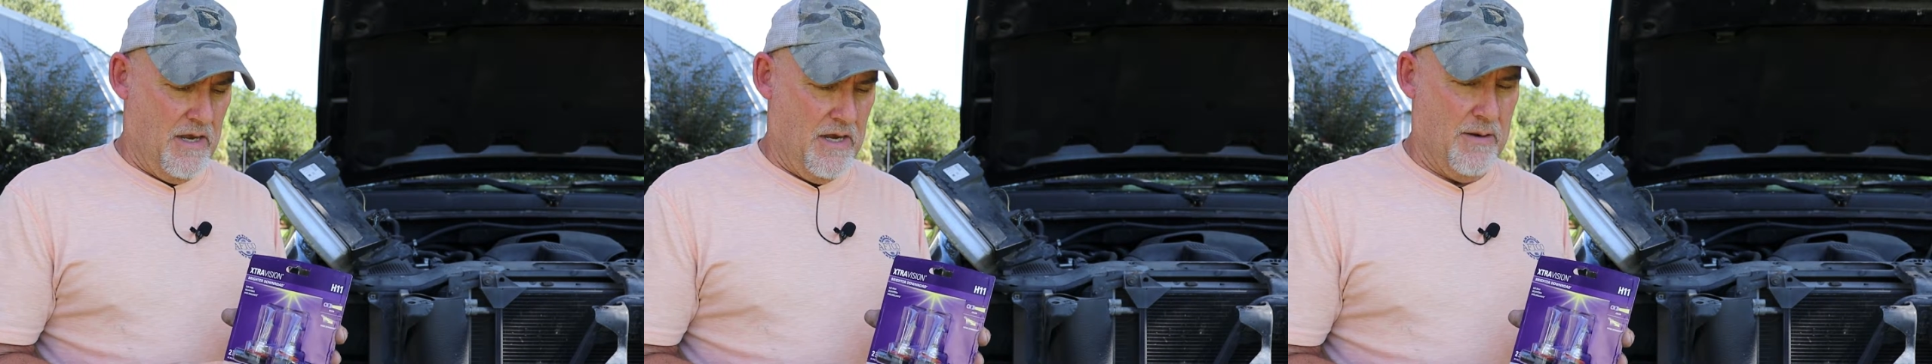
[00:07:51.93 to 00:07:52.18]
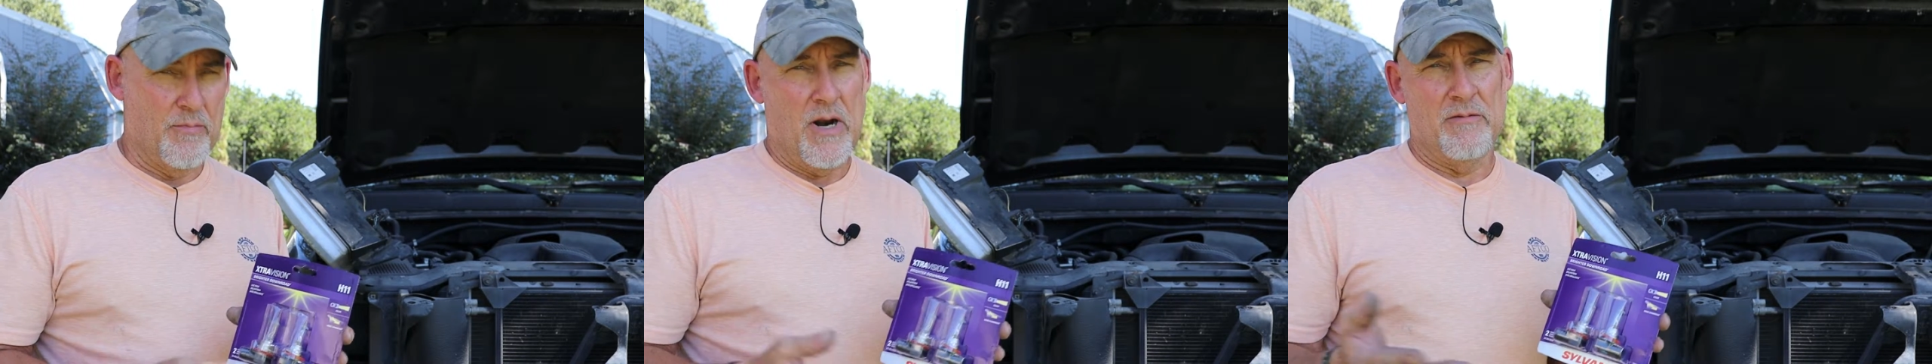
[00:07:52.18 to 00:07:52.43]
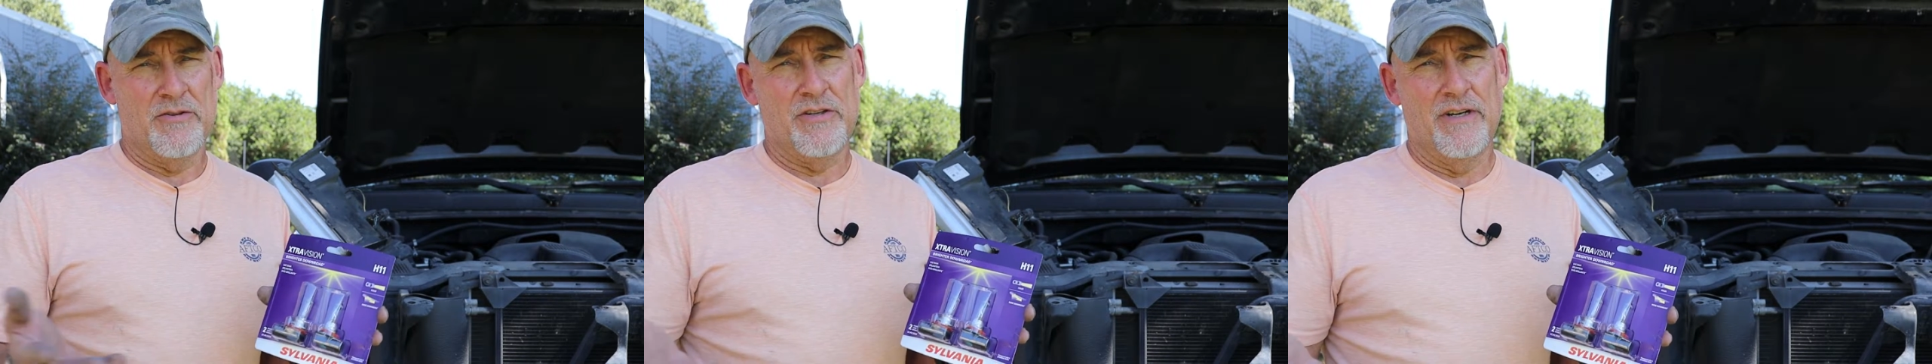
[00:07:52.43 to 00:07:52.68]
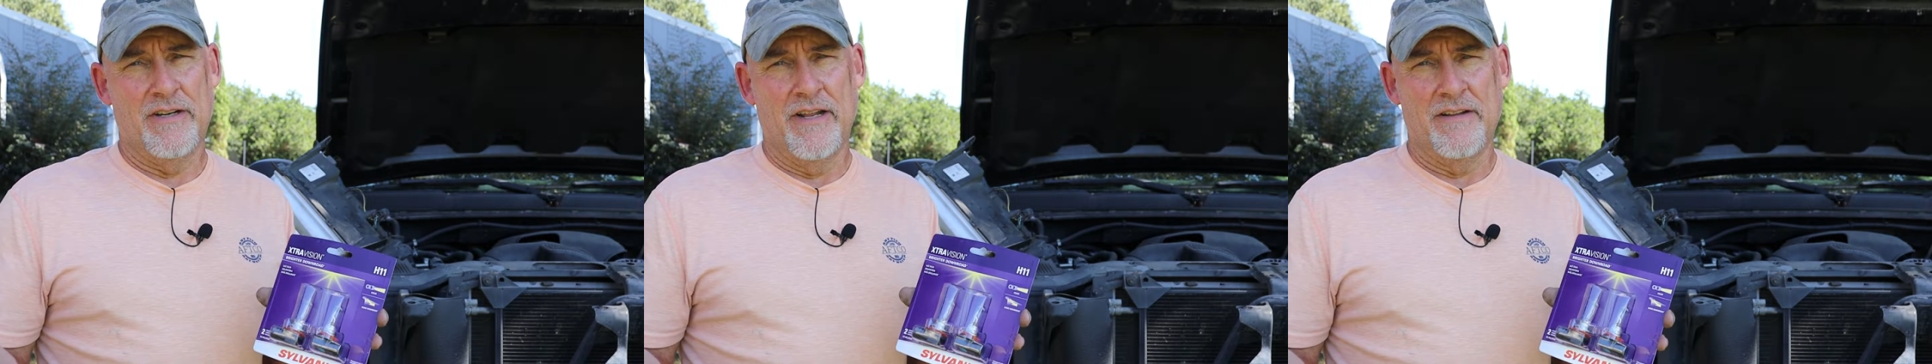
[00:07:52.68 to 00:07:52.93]
Um, probably
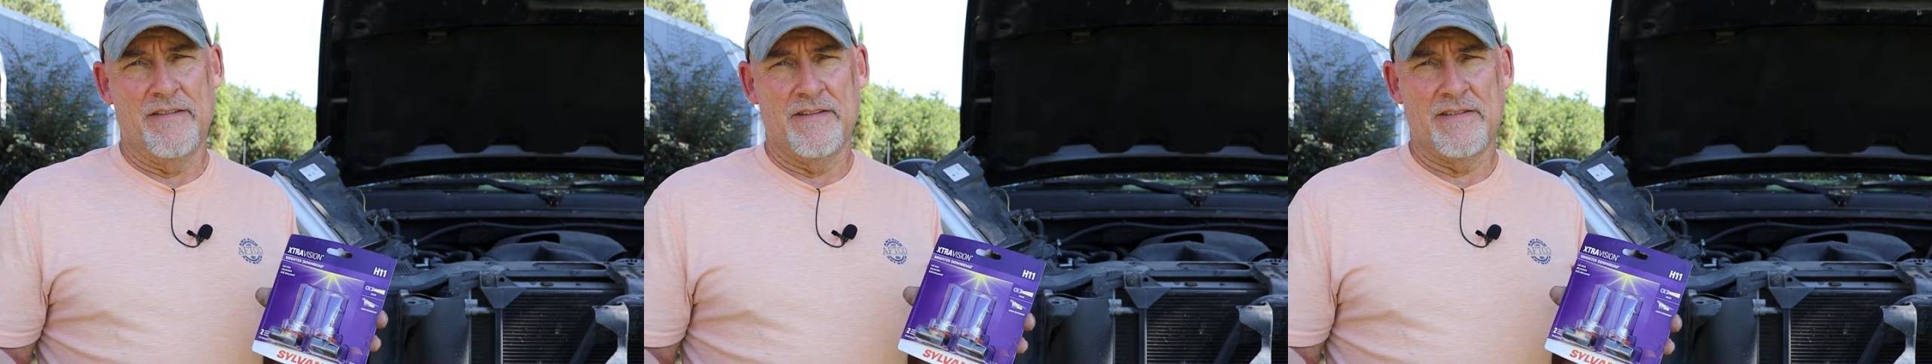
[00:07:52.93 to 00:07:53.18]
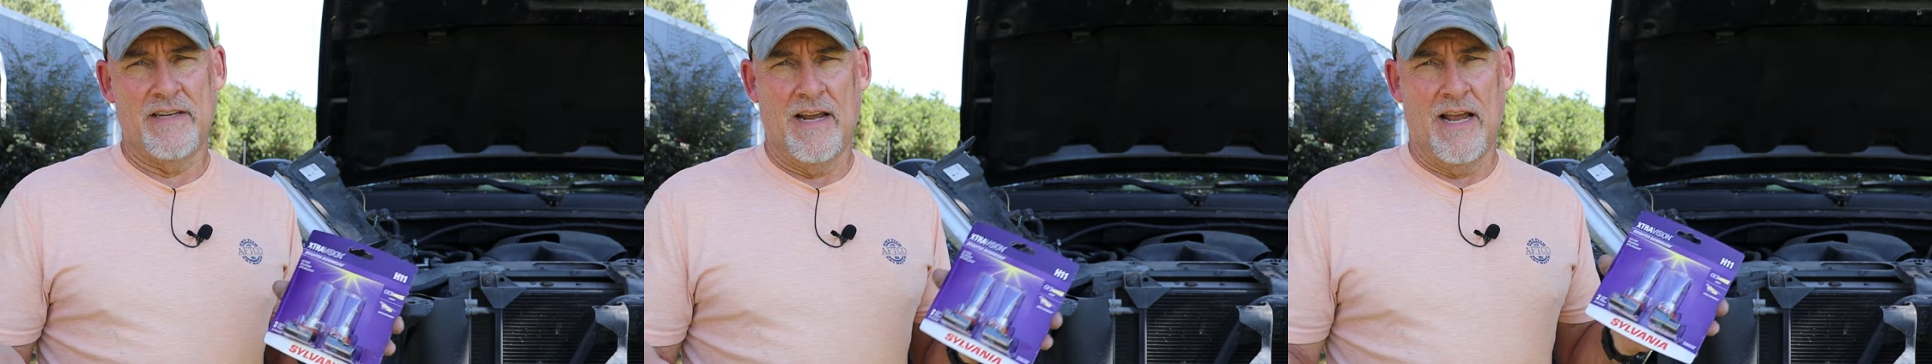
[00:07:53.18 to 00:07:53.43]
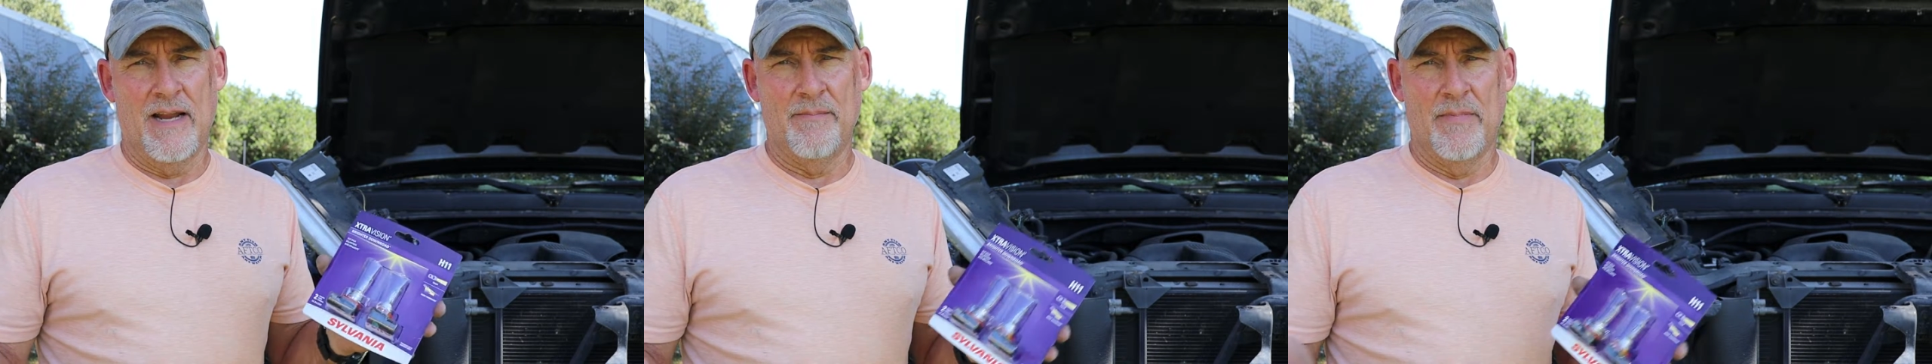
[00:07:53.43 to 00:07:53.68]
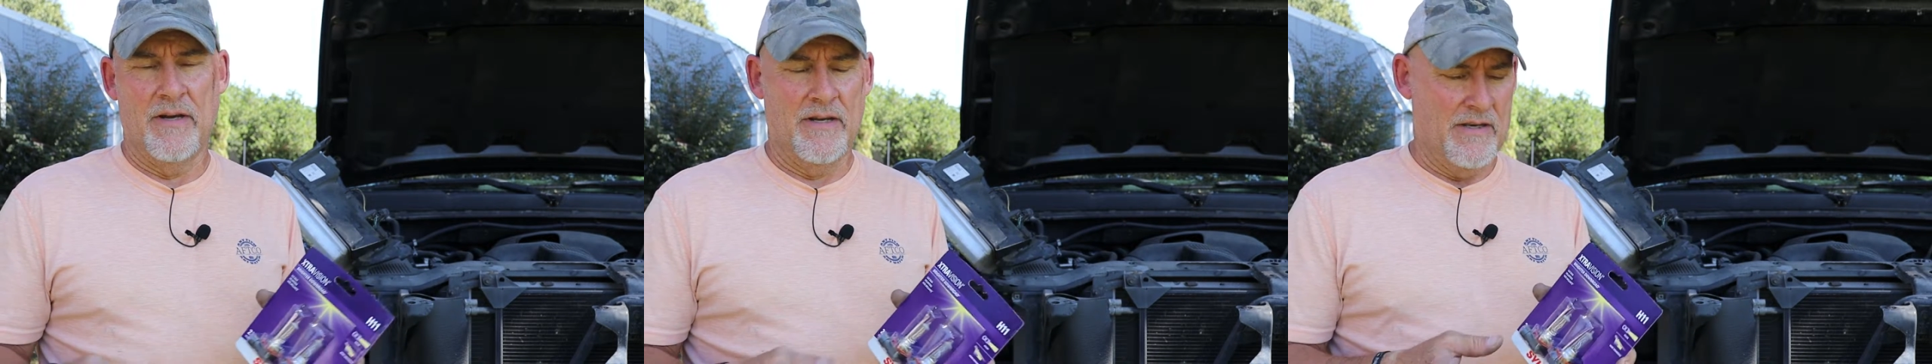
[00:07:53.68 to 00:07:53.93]
should have done it this
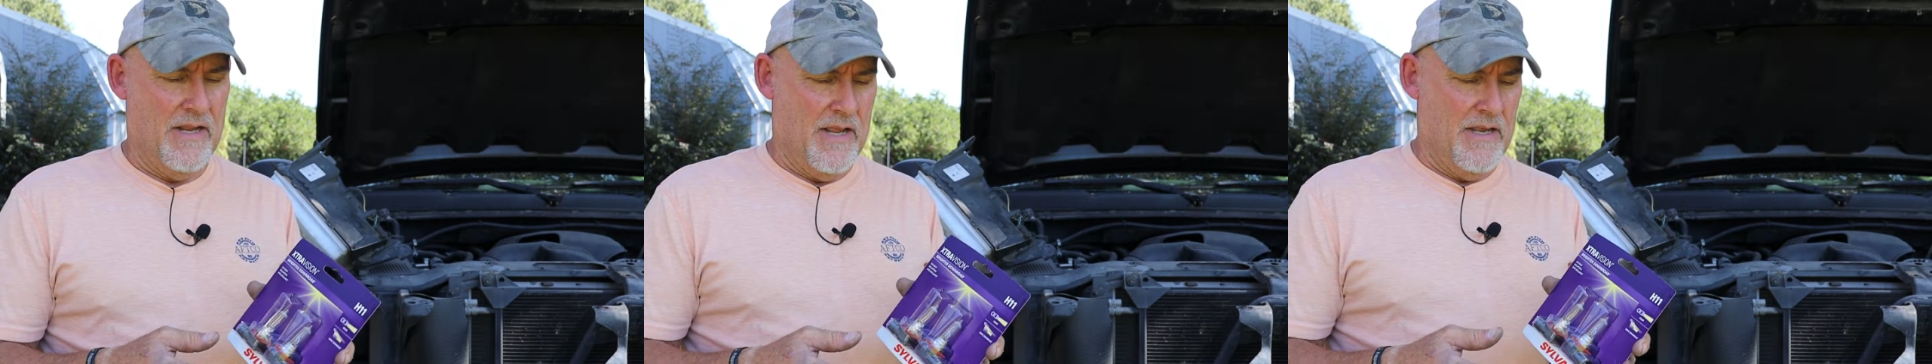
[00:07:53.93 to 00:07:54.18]
time, but